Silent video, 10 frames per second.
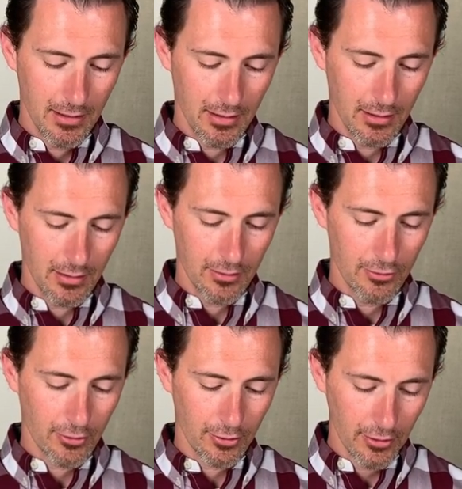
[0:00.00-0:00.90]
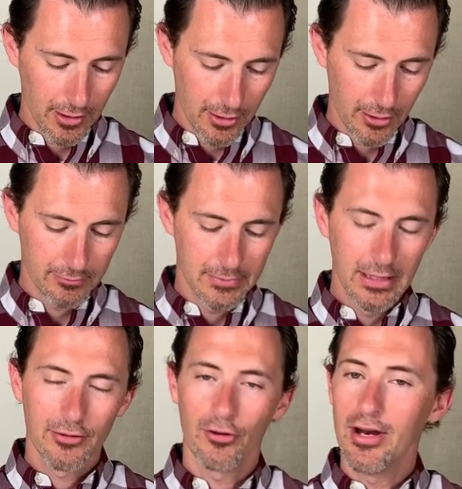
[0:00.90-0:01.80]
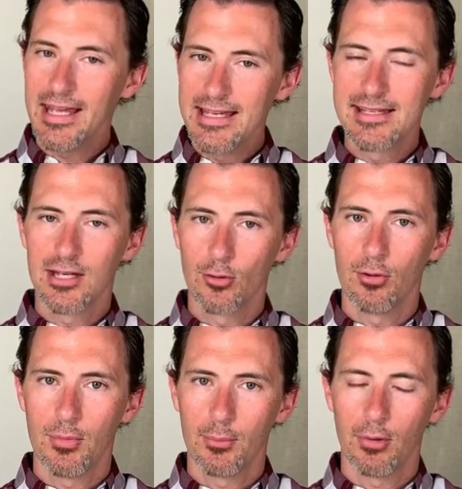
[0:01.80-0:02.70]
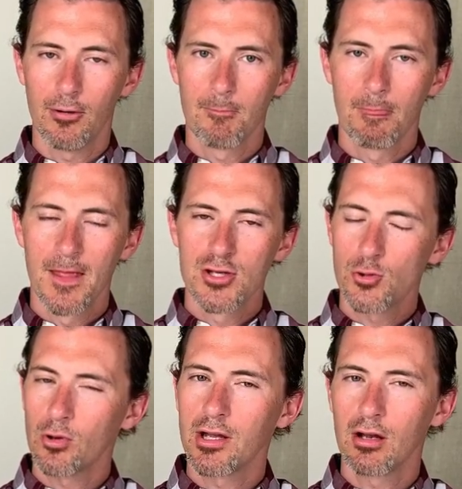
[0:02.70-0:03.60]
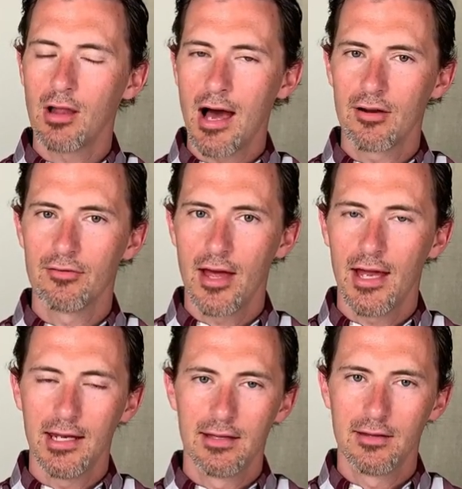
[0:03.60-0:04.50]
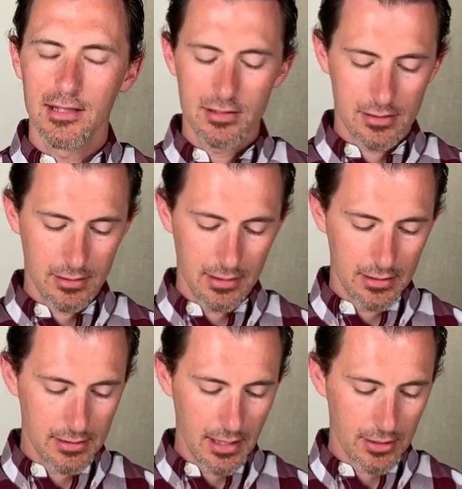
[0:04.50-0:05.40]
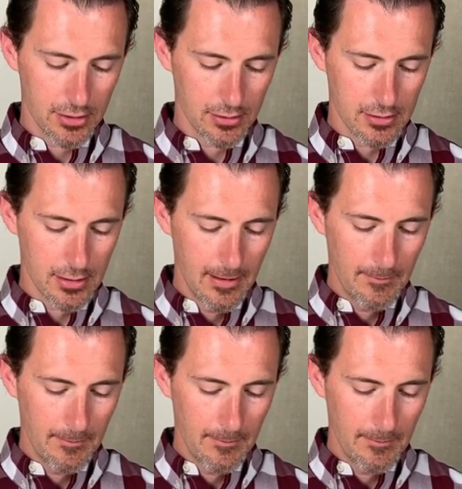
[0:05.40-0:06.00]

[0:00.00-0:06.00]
They're clear, they're easy to remember. So we're going to get a lot of that in these sections.